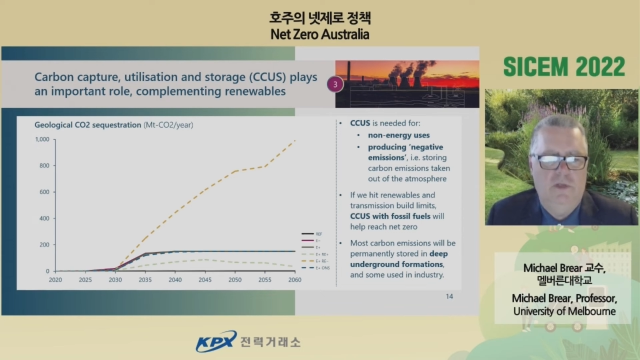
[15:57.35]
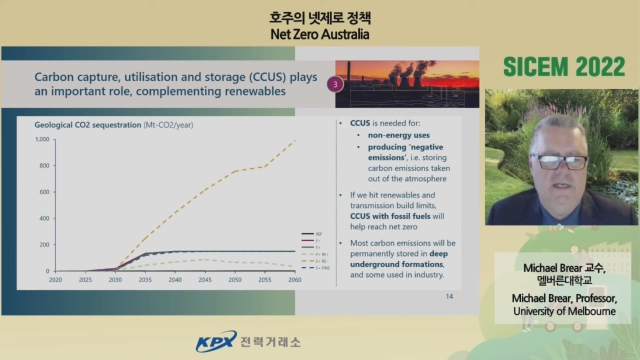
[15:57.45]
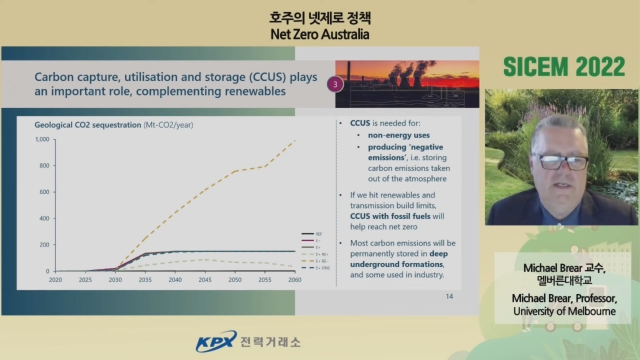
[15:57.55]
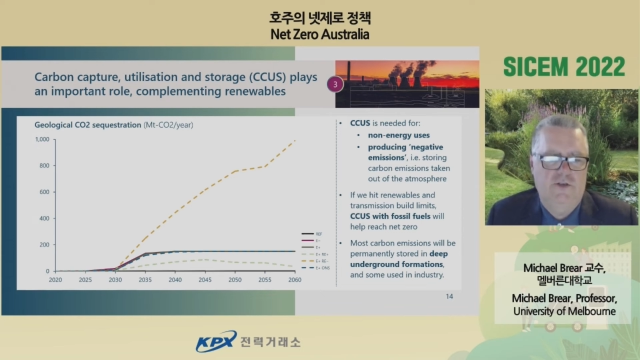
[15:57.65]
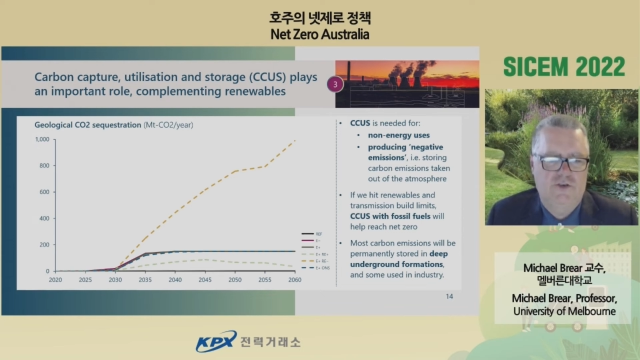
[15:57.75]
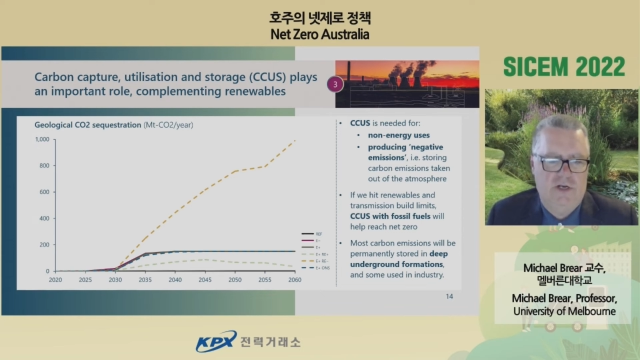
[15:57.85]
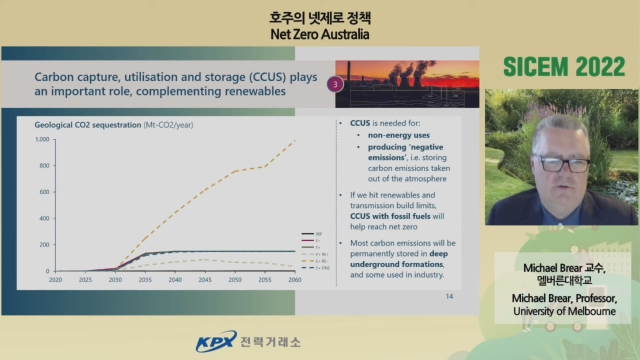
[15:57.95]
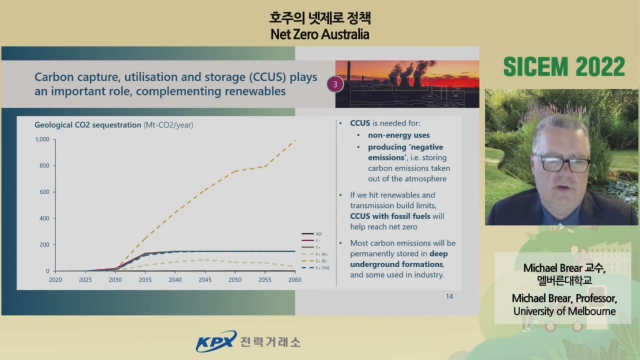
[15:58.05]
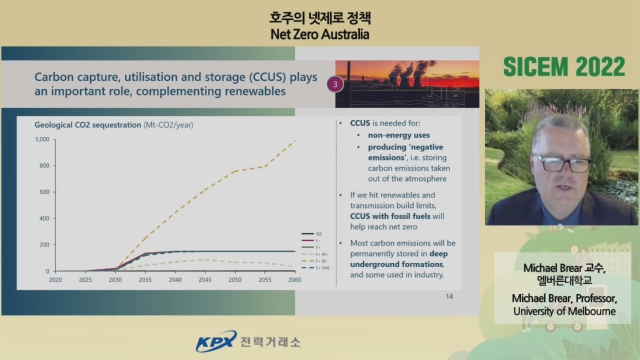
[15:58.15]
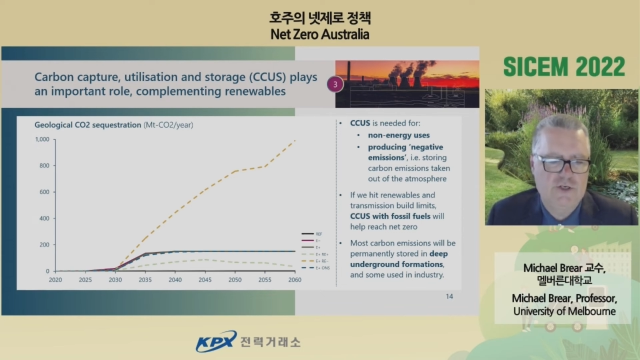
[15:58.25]
in its
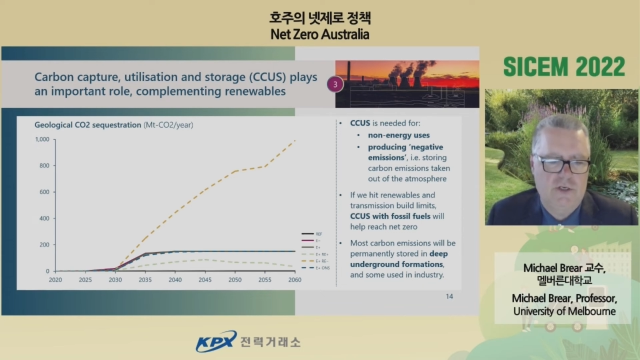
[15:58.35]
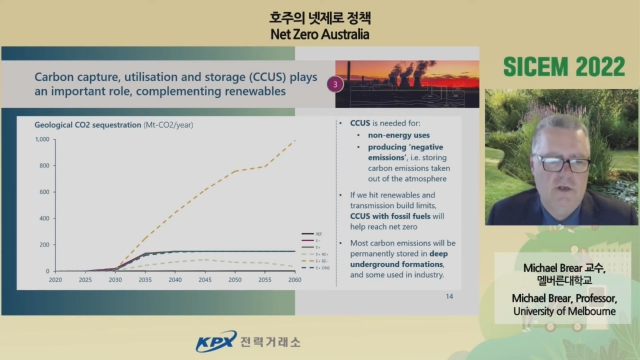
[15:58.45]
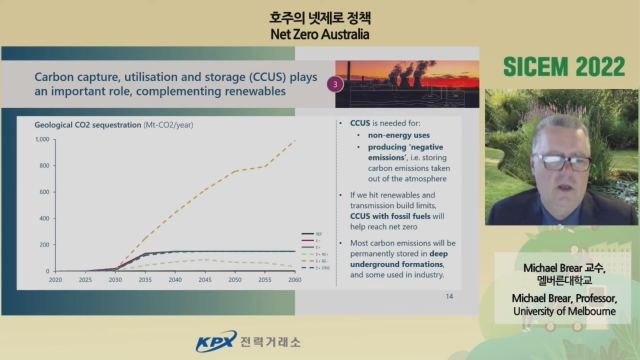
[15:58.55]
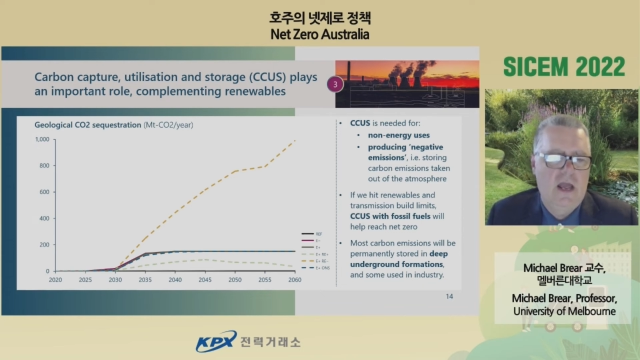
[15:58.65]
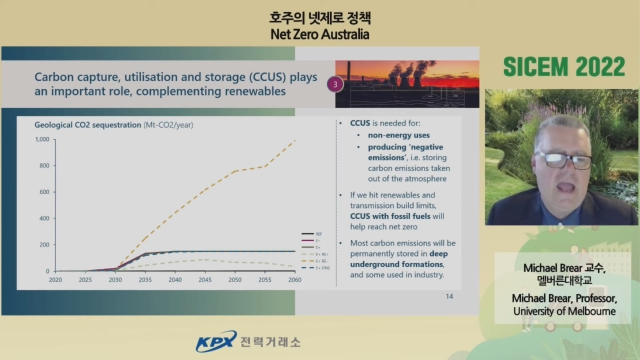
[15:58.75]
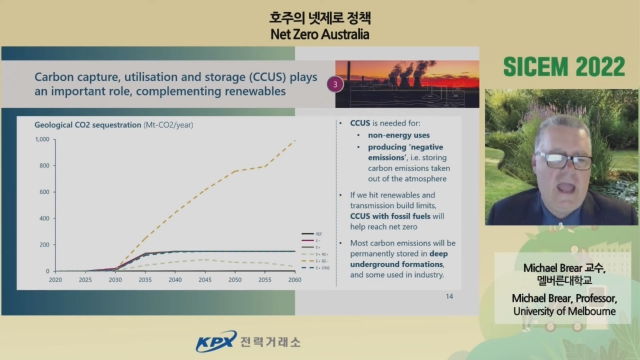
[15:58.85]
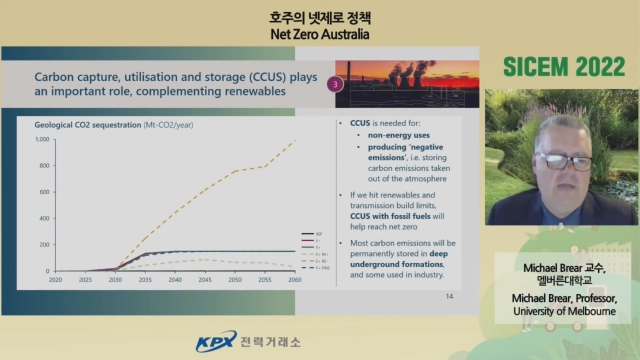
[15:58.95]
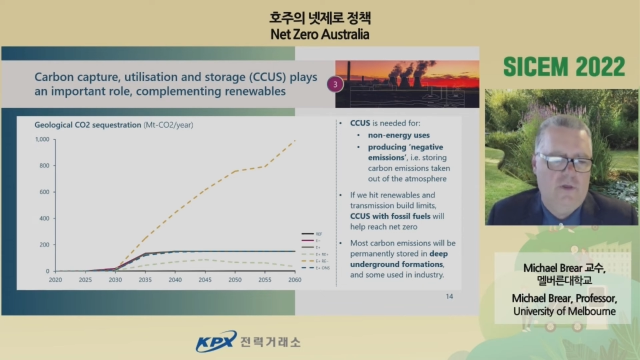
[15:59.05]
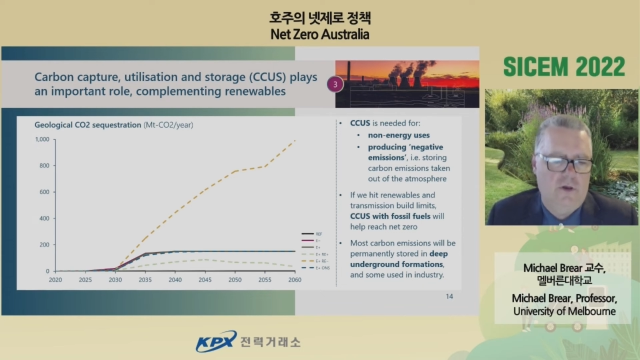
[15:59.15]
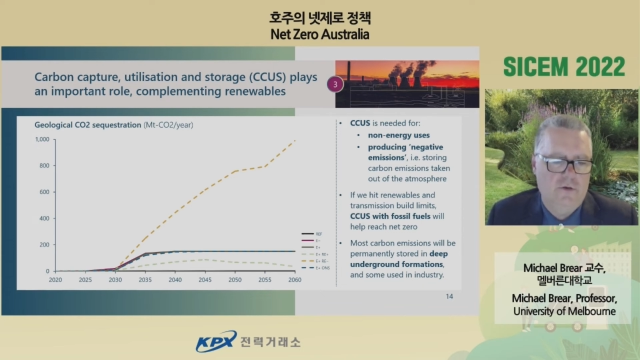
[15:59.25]
generation. And
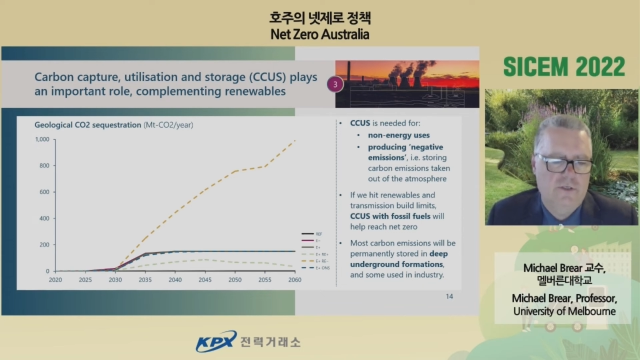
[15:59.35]
that